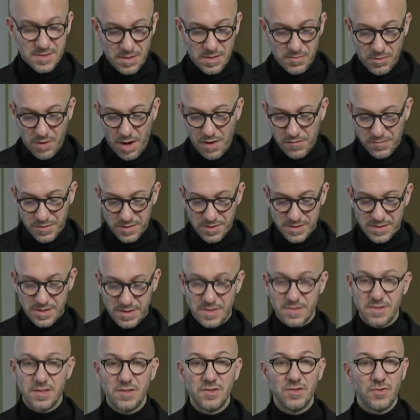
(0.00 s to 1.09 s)
references
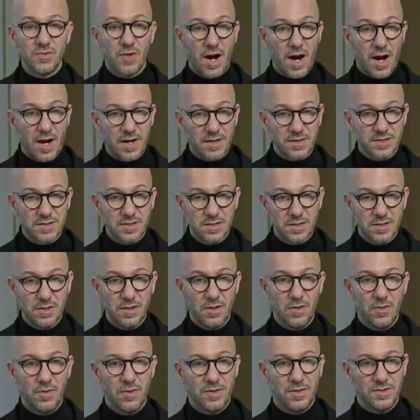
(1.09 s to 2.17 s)
to art
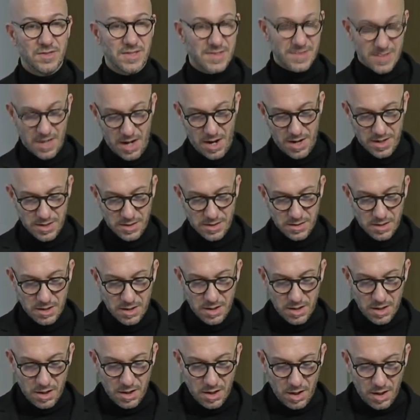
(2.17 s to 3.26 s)
or design,
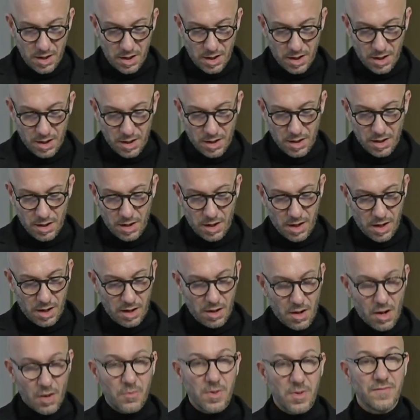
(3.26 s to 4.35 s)

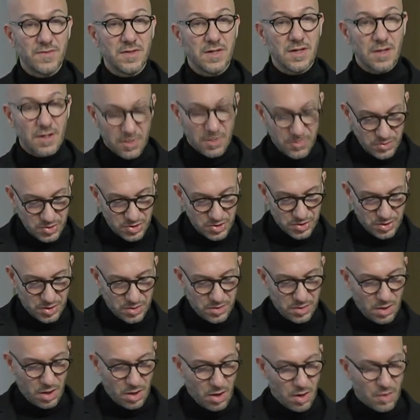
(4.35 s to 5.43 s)
along with the inclusion
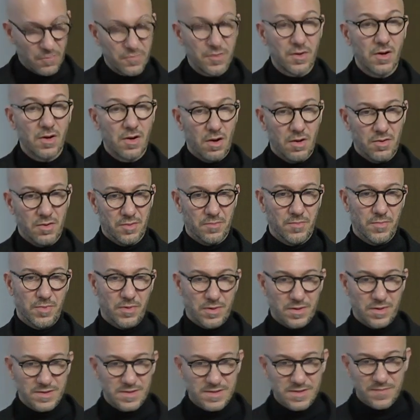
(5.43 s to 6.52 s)
of color
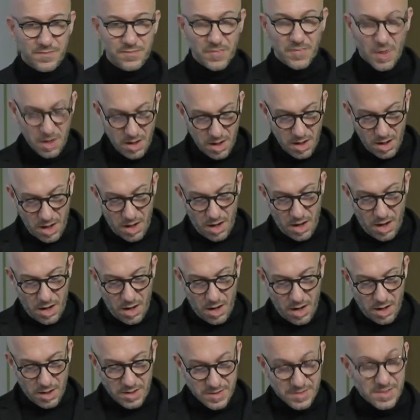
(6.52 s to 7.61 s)
boards.
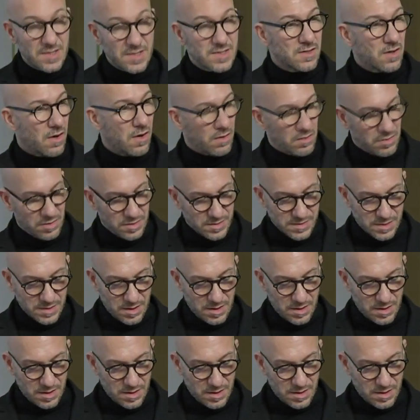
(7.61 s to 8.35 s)
Since colors